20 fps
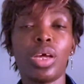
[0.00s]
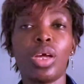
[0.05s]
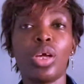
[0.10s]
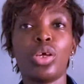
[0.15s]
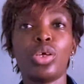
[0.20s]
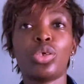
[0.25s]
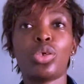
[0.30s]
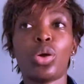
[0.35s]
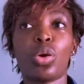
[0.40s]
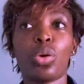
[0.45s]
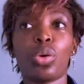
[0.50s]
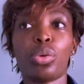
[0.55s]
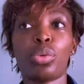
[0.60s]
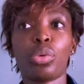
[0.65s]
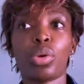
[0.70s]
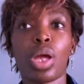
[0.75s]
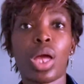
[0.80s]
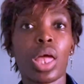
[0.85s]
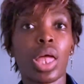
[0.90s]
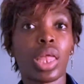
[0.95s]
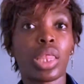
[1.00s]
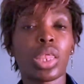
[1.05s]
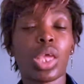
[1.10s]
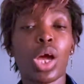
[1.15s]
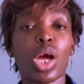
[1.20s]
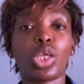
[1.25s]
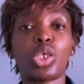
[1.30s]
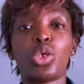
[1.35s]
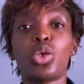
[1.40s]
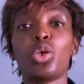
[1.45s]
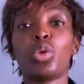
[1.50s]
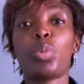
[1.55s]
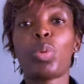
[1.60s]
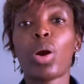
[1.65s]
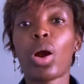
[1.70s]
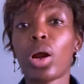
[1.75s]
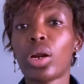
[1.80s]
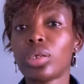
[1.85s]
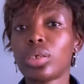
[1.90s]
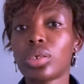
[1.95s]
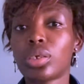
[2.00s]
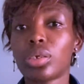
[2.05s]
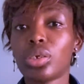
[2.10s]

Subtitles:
So, there are two parts,